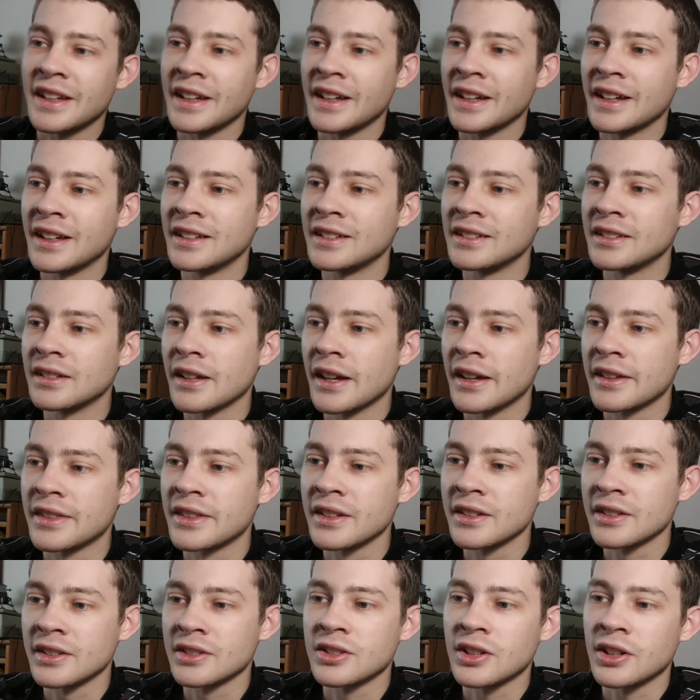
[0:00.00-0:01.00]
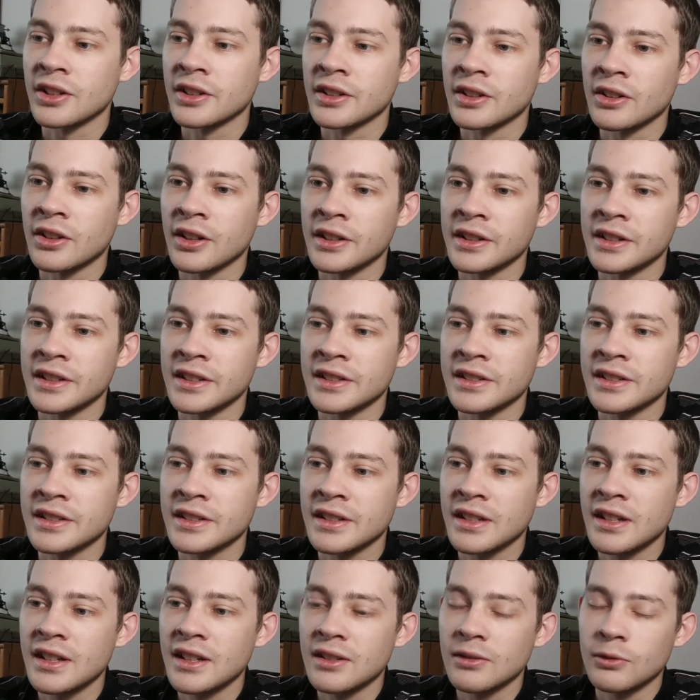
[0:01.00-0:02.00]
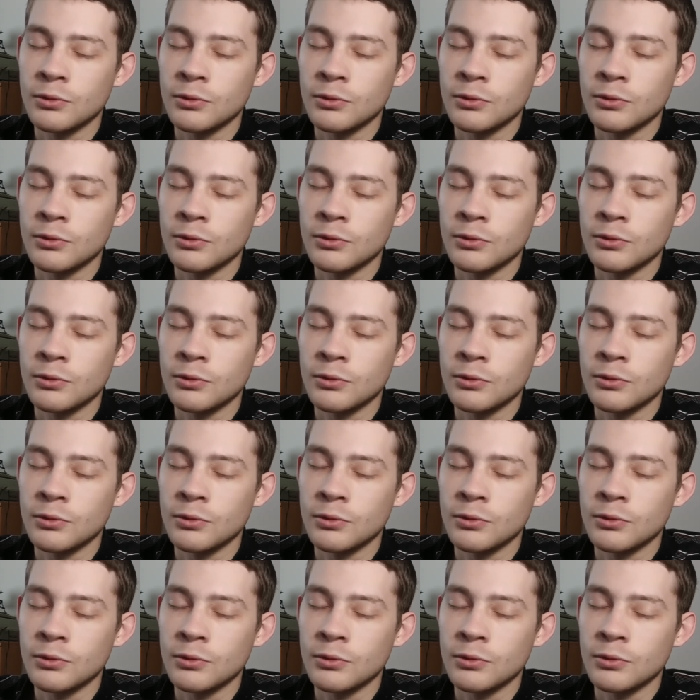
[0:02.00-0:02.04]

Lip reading: and I think the target audience